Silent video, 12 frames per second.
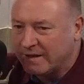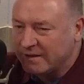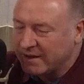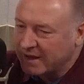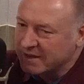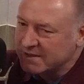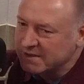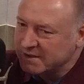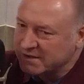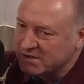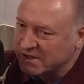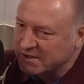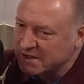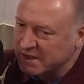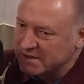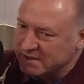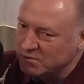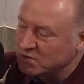and it actually
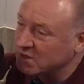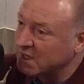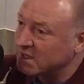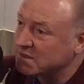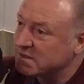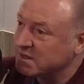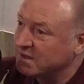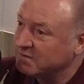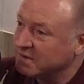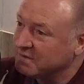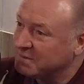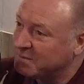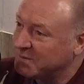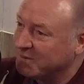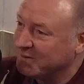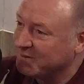translated, "Would you like to sign for Liverpool?"